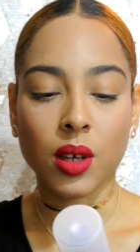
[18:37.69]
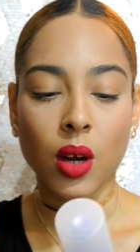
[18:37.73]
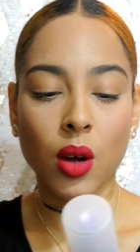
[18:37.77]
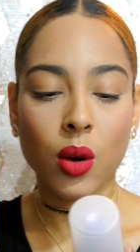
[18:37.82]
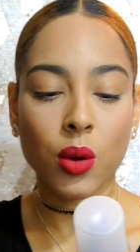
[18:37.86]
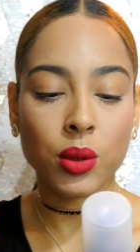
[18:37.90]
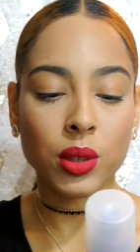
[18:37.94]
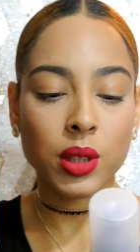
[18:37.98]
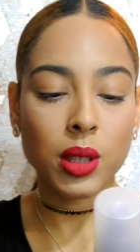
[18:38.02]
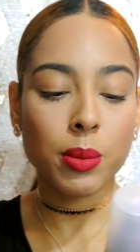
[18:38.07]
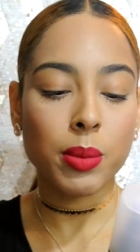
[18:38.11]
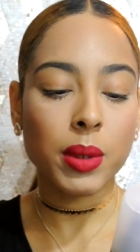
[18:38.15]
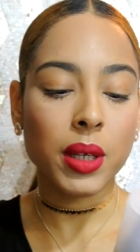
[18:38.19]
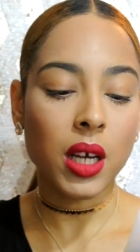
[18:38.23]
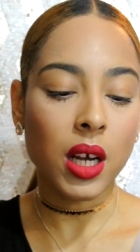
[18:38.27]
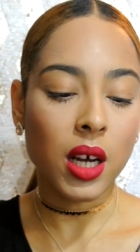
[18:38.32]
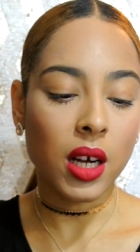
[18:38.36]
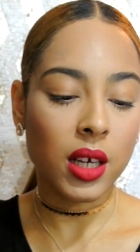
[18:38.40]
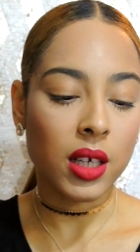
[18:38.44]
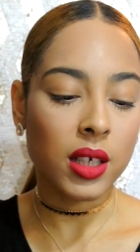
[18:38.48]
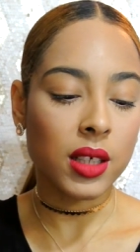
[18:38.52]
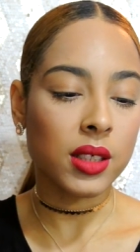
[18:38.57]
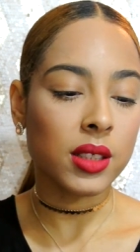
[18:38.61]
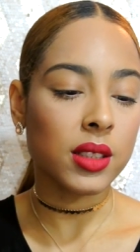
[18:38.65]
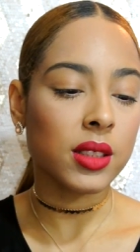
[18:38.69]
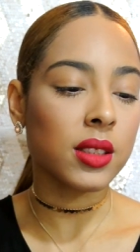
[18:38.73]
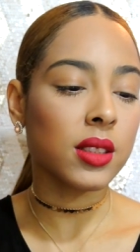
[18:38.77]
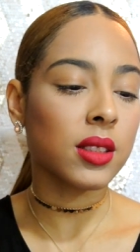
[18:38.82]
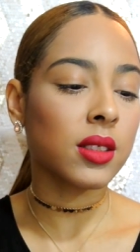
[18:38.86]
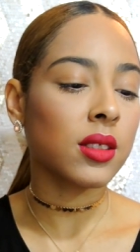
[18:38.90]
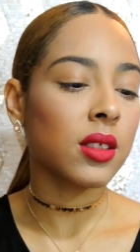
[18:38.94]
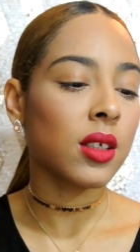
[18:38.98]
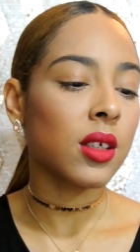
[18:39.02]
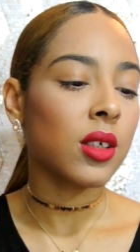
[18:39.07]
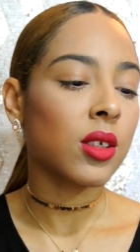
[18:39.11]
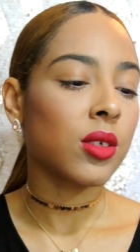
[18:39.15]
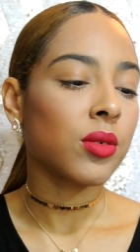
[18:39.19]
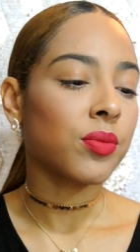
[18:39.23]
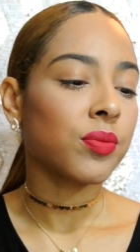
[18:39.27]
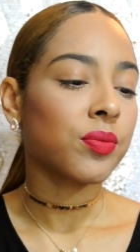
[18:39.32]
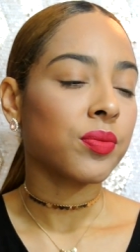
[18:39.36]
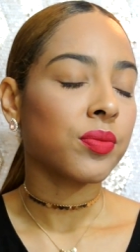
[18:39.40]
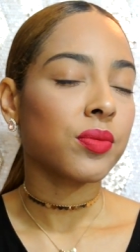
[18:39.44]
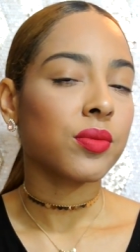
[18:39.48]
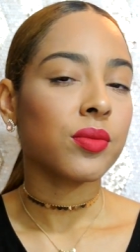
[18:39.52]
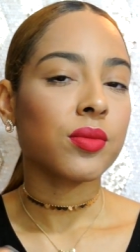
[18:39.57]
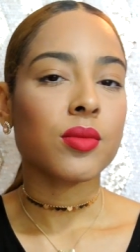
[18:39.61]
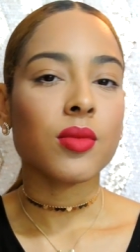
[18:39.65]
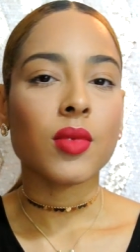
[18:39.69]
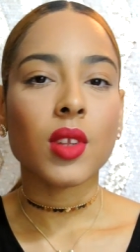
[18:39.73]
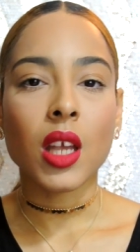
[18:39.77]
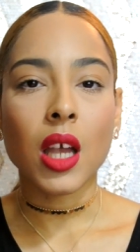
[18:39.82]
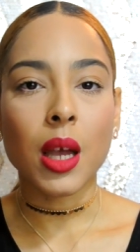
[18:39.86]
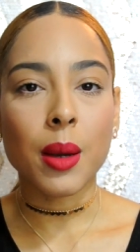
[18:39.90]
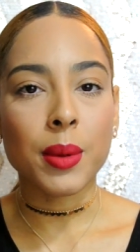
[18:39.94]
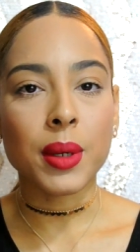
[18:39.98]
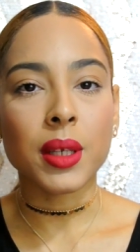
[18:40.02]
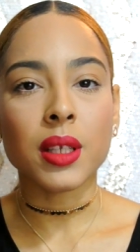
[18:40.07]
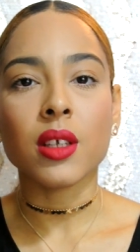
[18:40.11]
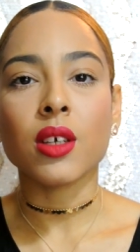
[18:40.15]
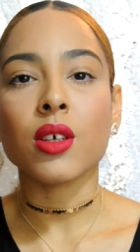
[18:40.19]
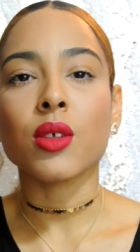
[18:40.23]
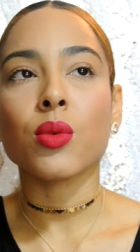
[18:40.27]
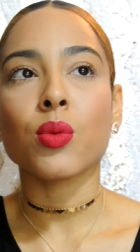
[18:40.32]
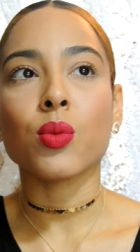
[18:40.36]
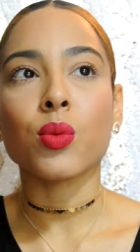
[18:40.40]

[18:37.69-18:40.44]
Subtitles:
Only because, I mean,